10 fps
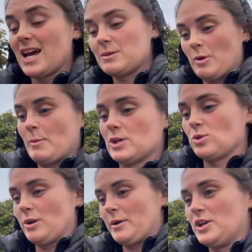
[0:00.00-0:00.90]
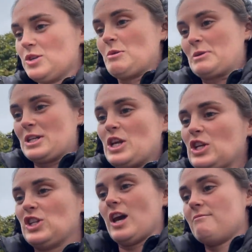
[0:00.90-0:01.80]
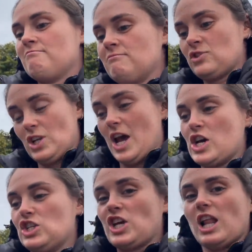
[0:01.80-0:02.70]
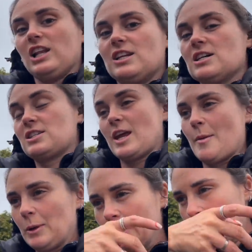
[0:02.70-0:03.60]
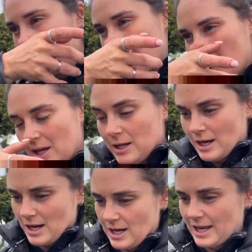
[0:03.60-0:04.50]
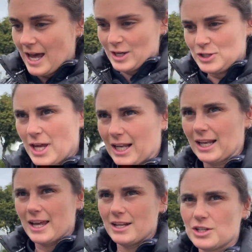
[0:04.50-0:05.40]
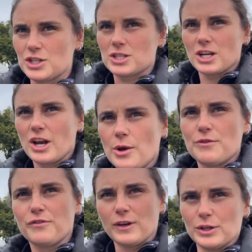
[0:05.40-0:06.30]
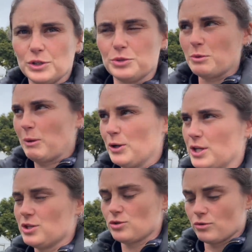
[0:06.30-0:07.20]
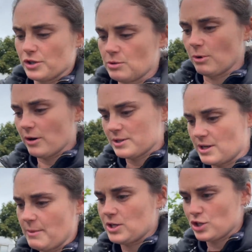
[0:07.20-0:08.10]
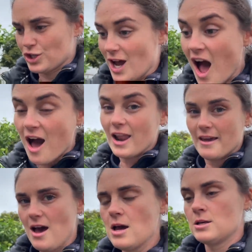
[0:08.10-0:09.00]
So that is pretty much all I'm going to do with Dee Dee today. Just let her chill in her stable. Let her settle in. She's going to go in the field with Blondie and Zora tomorrow, as I mentioned earlier.